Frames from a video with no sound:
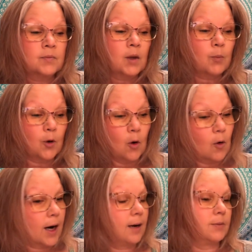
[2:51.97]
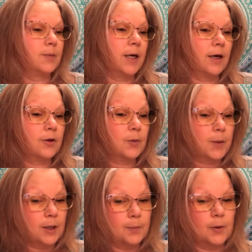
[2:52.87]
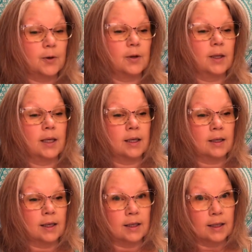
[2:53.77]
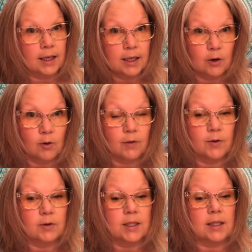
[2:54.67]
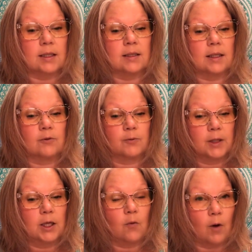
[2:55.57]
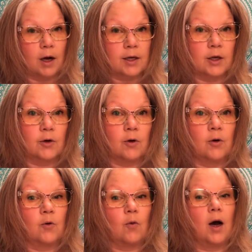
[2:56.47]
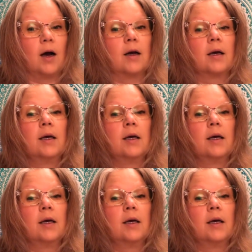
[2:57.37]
programmed by other people, and, and letting go of those things and really walking your own walk.